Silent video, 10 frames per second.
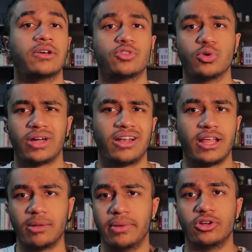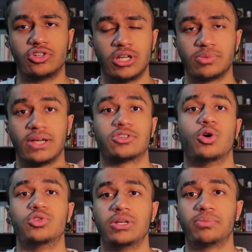so kind of like a mentorship slash
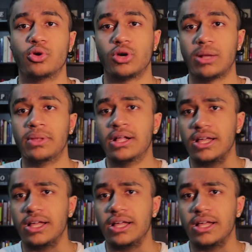coaching program.